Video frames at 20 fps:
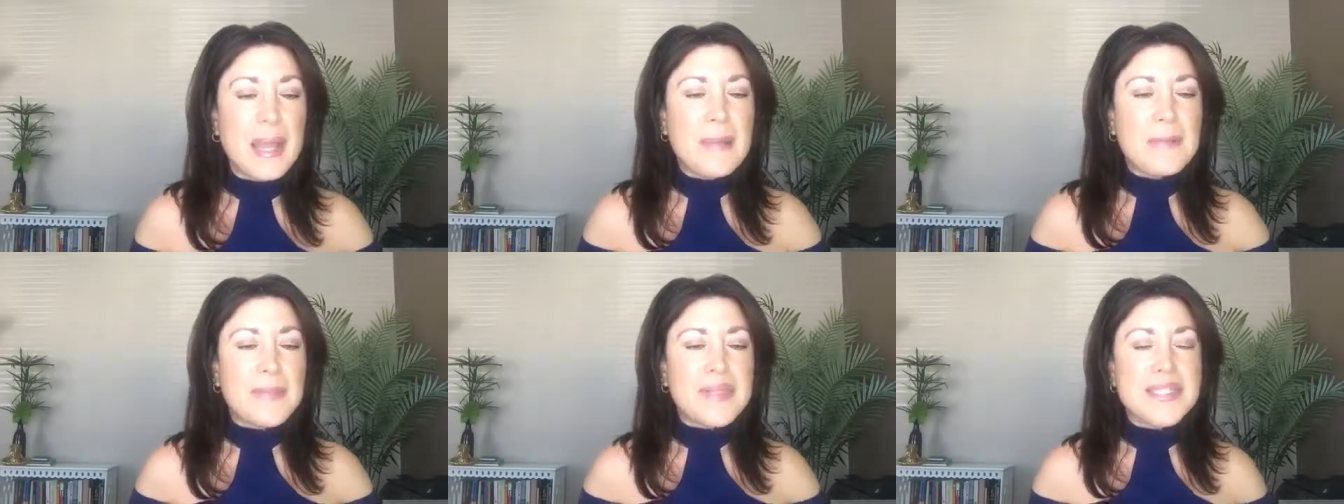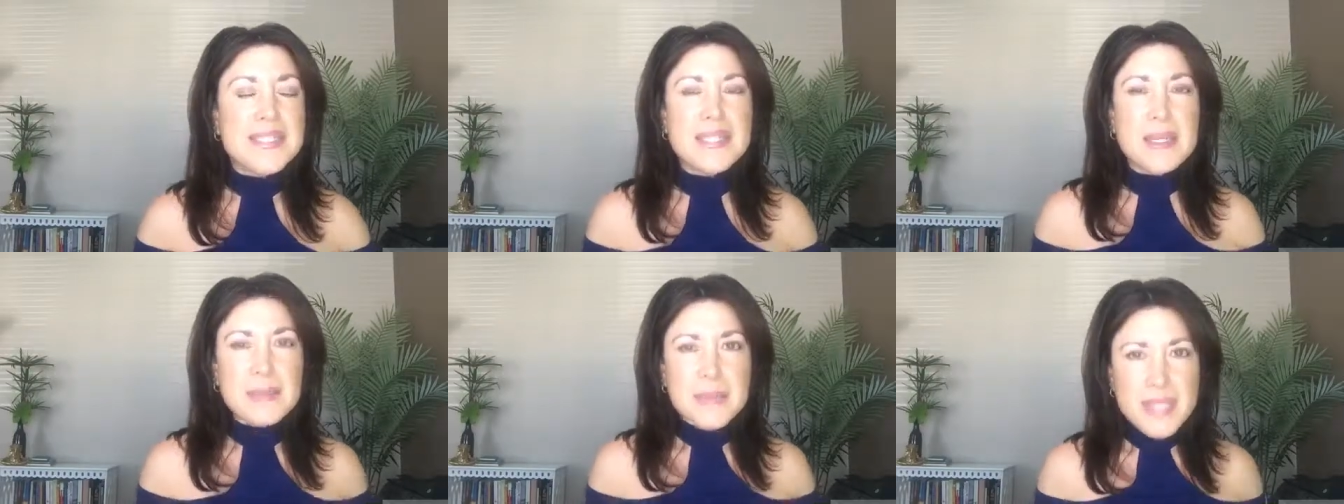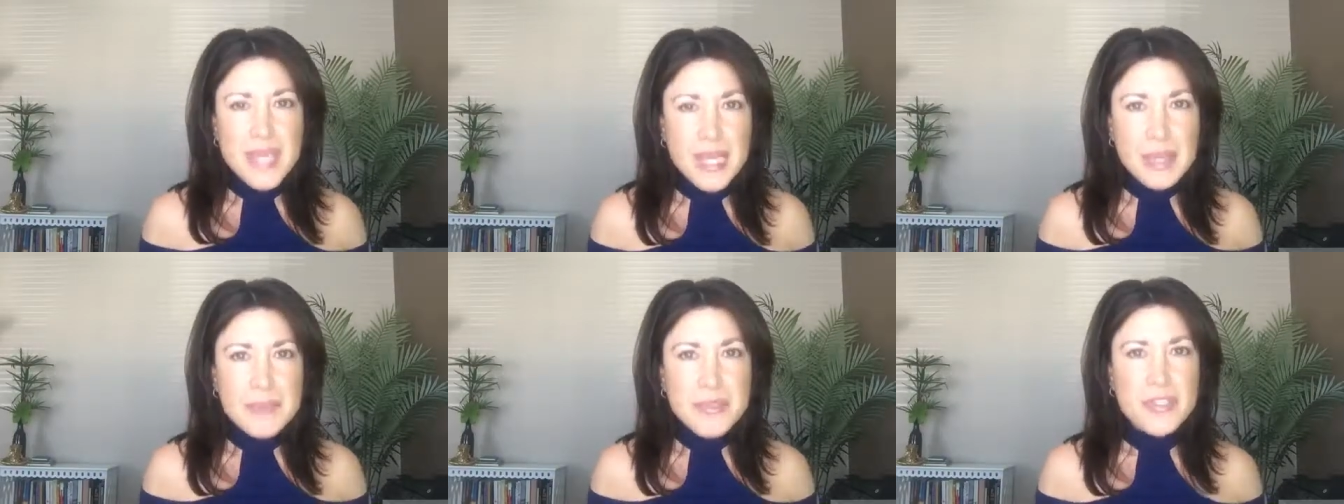But
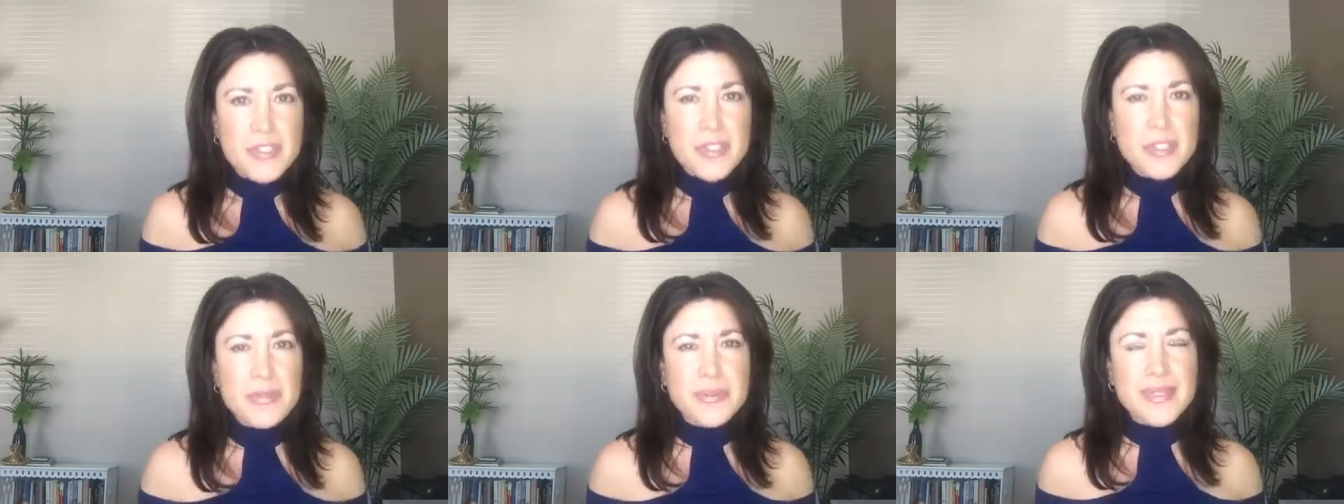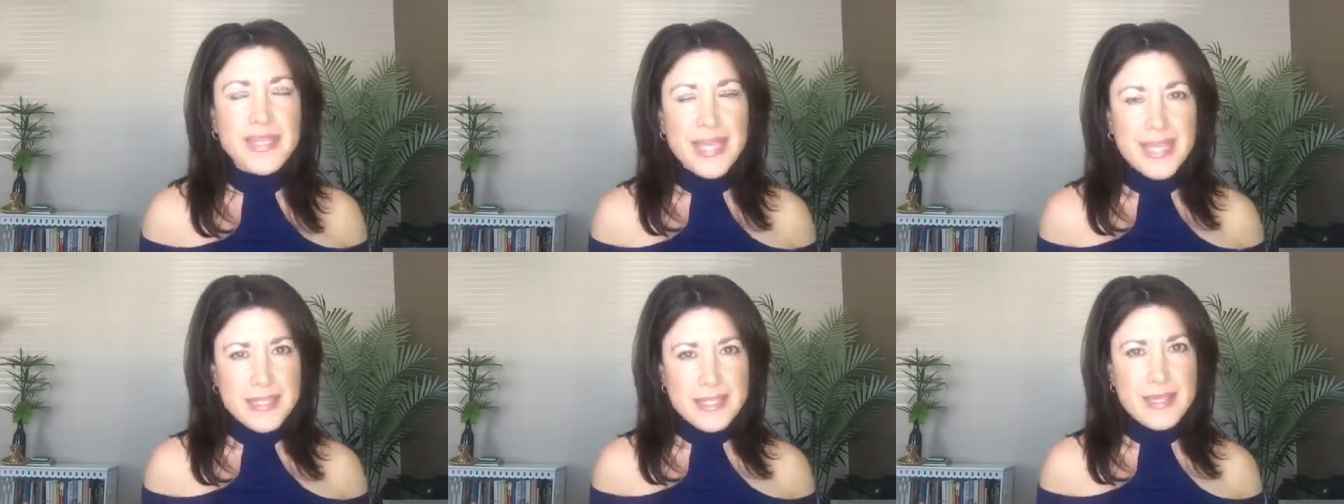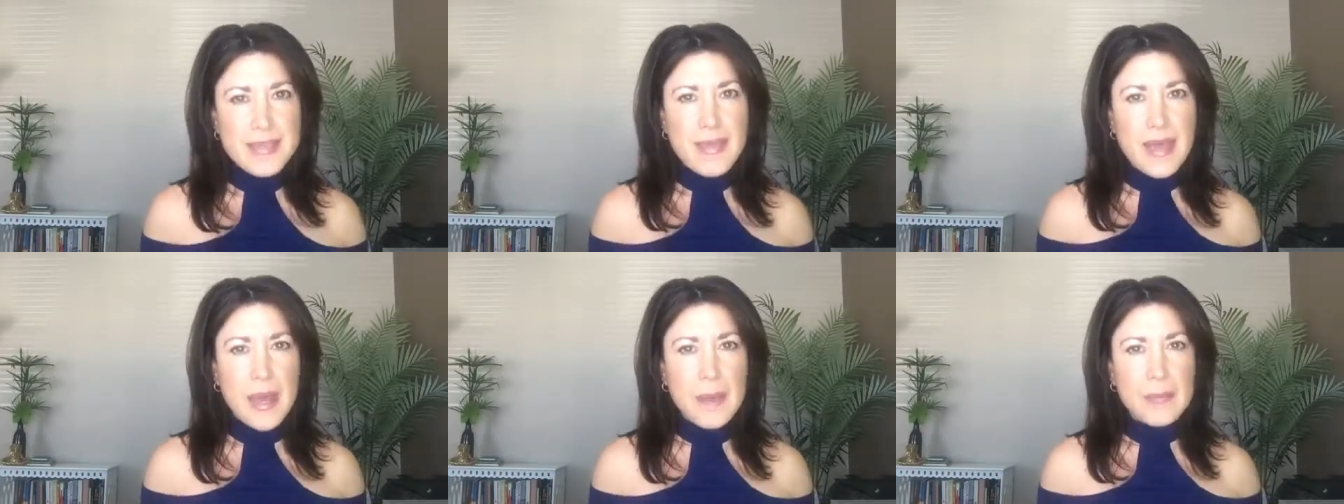sometimes do you get to
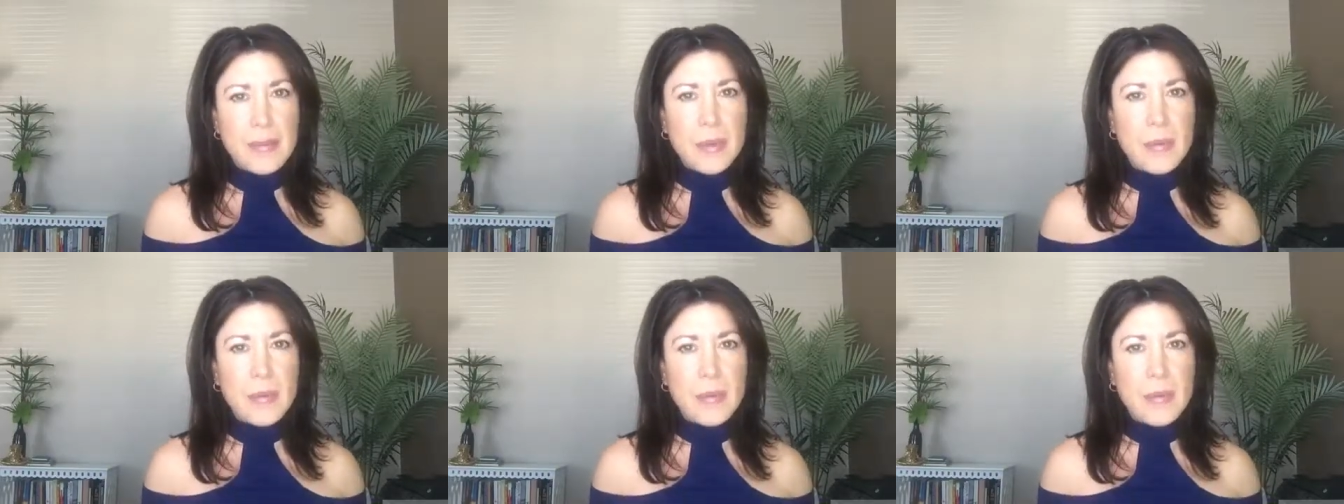that